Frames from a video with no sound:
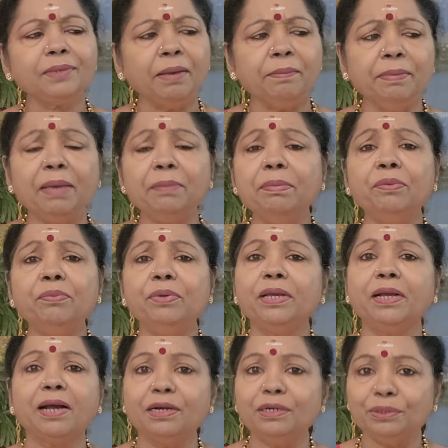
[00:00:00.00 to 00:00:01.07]
Maybe
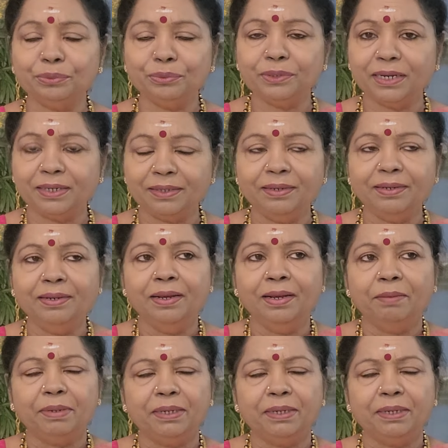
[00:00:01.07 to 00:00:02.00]
we can't do that.